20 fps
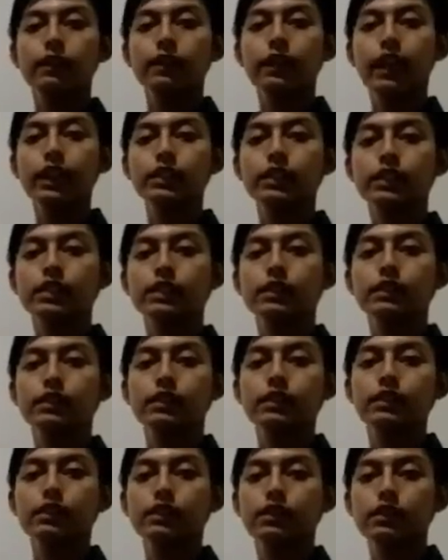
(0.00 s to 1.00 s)
Next,
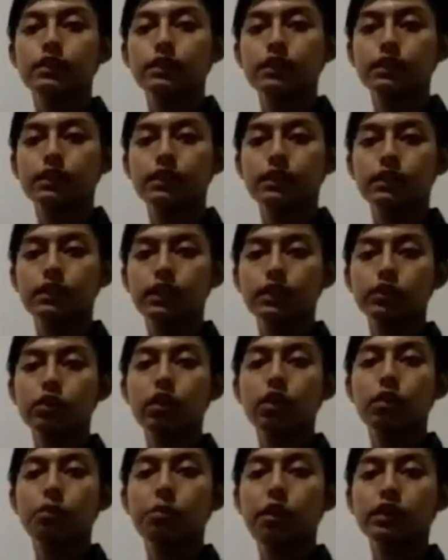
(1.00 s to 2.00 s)
let's
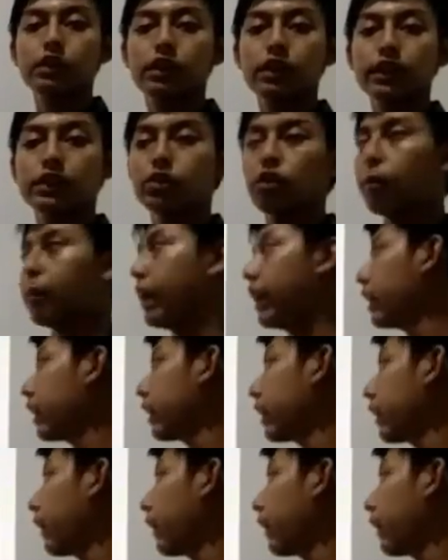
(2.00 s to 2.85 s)
talk about the next topic.